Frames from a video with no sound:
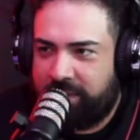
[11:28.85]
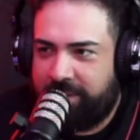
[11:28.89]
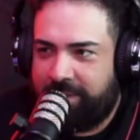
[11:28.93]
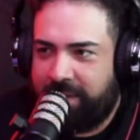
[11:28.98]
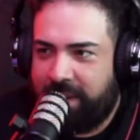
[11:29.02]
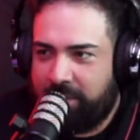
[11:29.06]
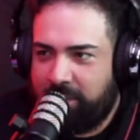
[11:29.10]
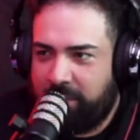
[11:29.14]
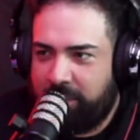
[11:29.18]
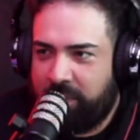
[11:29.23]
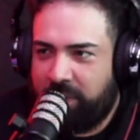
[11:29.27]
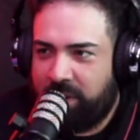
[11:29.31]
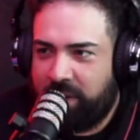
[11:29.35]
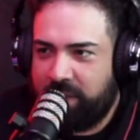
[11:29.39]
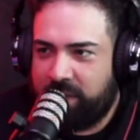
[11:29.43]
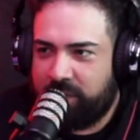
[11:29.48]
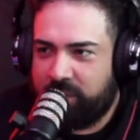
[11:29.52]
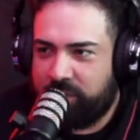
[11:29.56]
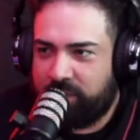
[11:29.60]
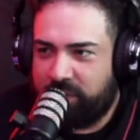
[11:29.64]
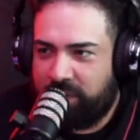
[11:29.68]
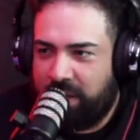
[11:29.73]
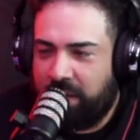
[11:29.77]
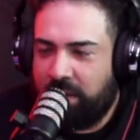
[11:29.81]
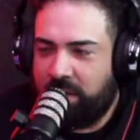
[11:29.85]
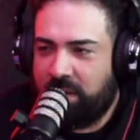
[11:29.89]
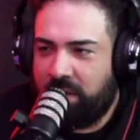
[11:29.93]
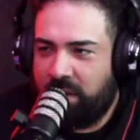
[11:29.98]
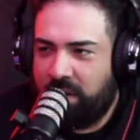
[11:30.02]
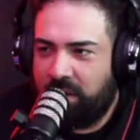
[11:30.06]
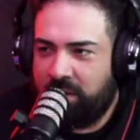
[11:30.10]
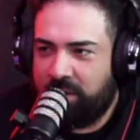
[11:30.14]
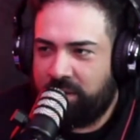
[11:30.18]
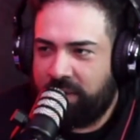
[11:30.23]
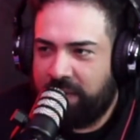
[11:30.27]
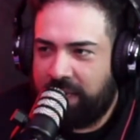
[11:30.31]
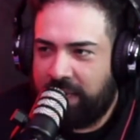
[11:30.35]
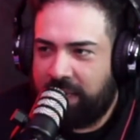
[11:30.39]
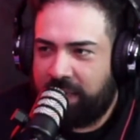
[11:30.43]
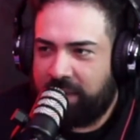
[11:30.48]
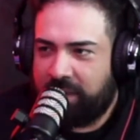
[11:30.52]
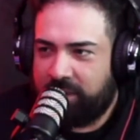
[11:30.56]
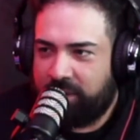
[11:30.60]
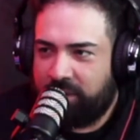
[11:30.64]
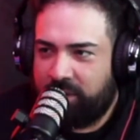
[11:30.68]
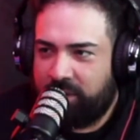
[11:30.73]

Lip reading: family parties, was there alcohol or not? Or